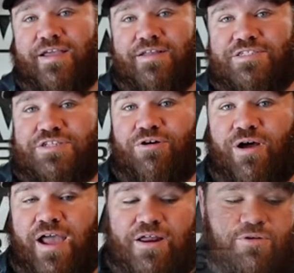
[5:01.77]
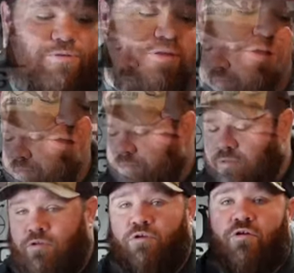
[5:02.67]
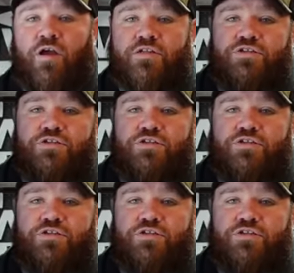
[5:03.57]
can still handle. All right,